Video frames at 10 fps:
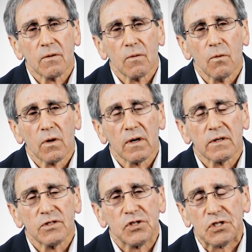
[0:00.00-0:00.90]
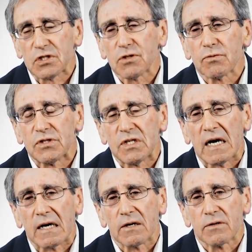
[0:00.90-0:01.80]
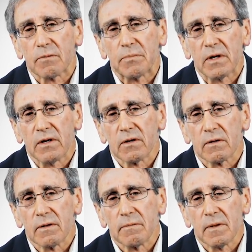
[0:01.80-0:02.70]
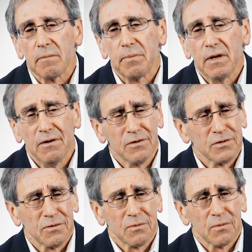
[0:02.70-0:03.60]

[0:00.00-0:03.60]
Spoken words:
what Jesus was saying to Peter, and Peter's